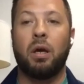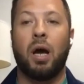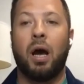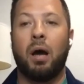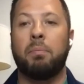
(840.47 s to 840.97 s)

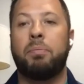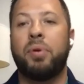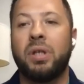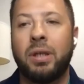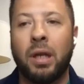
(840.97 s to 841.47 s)
um,
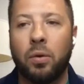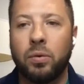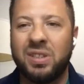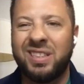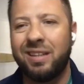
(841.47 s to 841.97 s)
but you know,
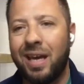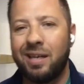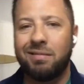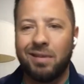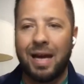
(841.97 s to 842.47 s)
did
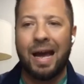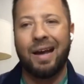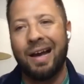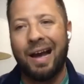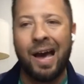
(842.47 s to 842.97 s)
they?
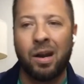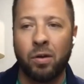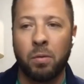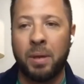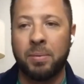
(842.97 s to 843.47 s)
I don't
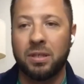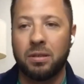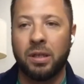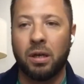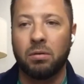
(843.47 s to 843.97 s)
know. Maybe you